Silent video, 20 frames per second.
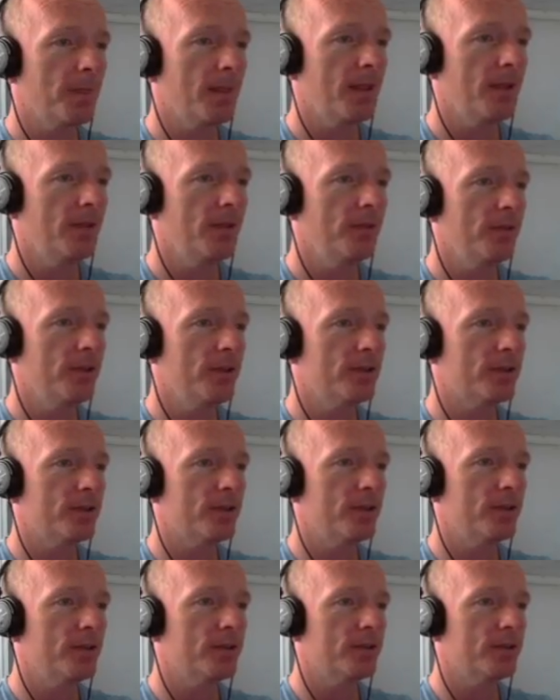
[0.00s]
this
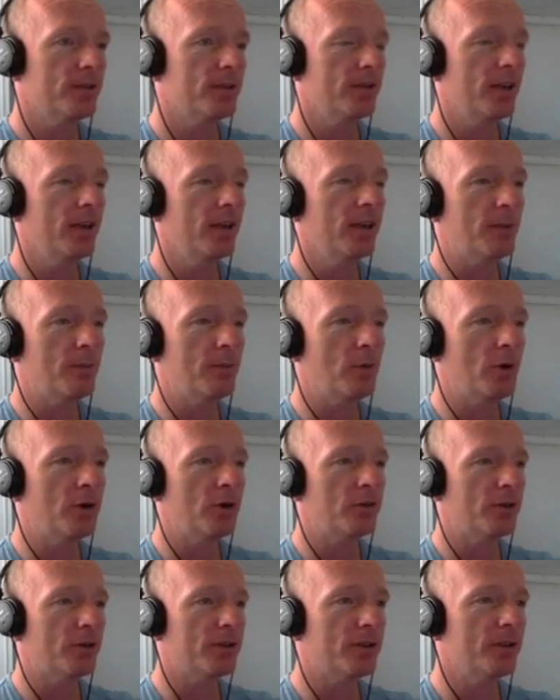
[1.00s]
is a little bit more
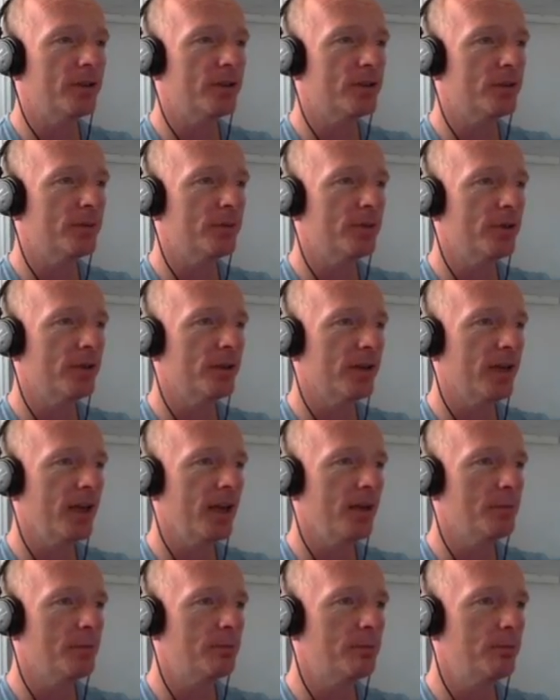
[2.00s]
interesting than some of the other
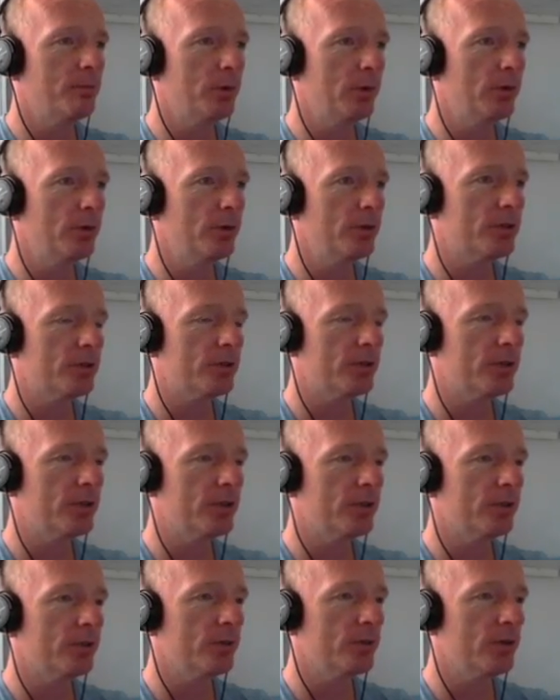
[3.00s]
games. But
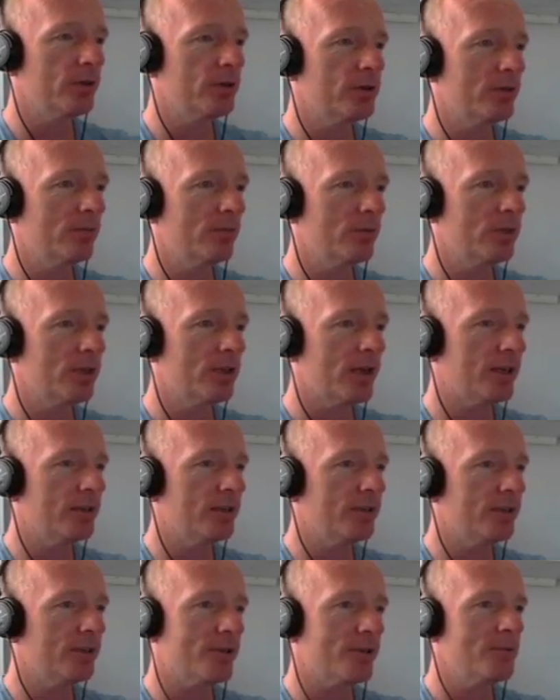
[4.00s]
there's only so much I
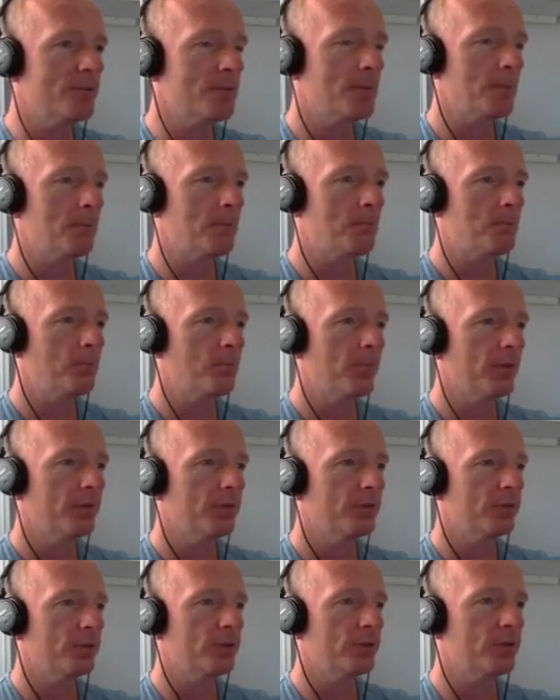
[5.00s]
can do.
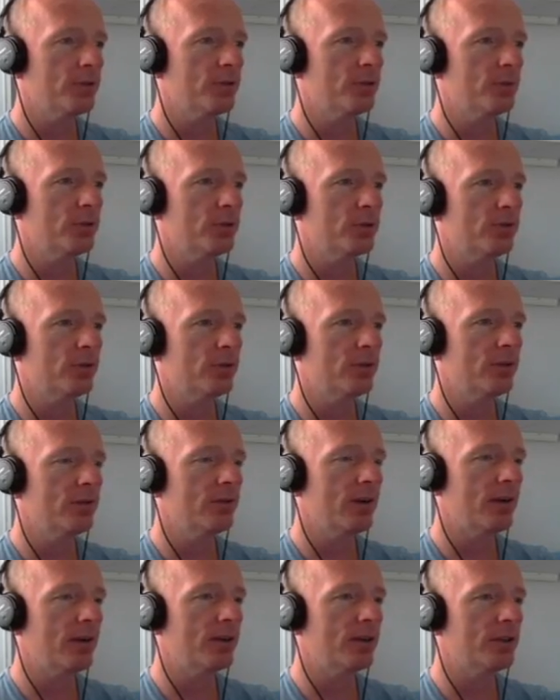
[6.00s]
There's only so much running
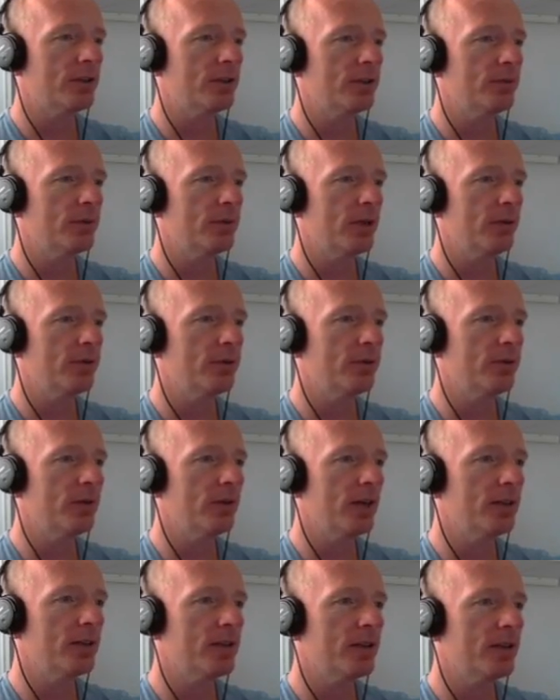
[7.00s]
around I can do without you
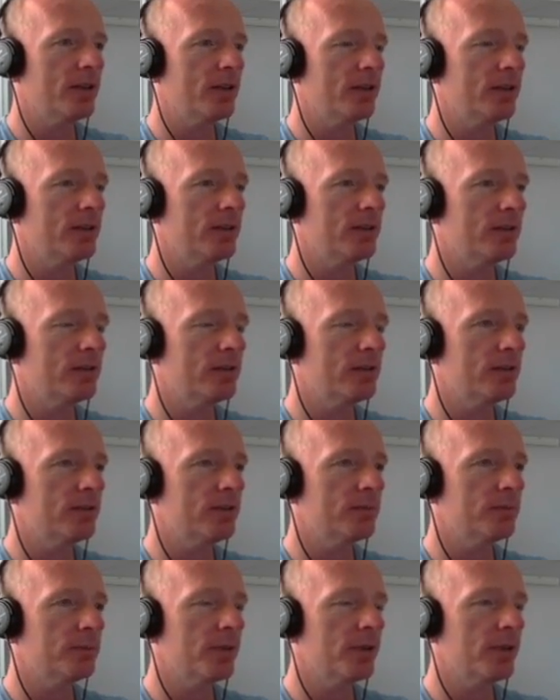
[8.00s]
guys getting
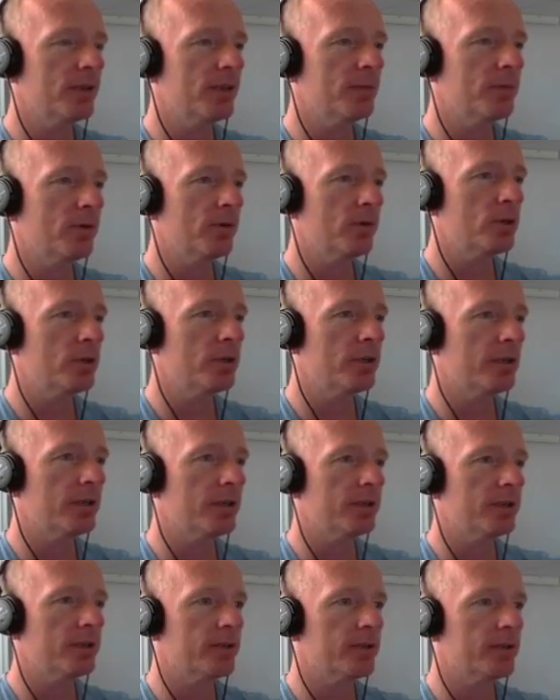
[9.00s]
completely bored
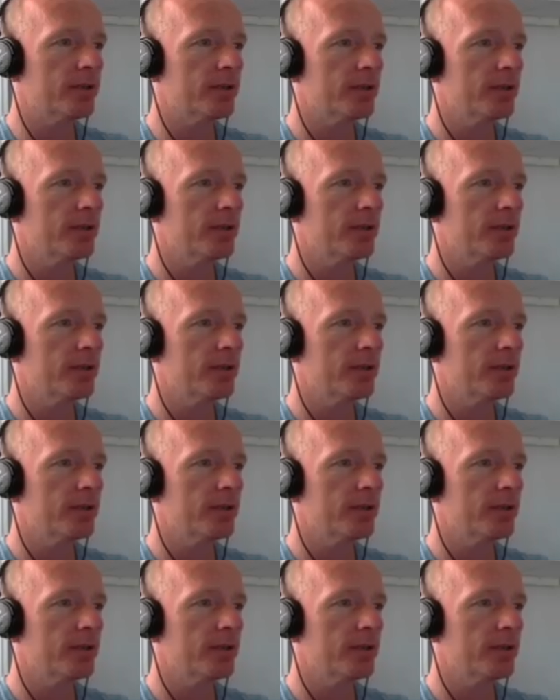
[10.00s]
shitless.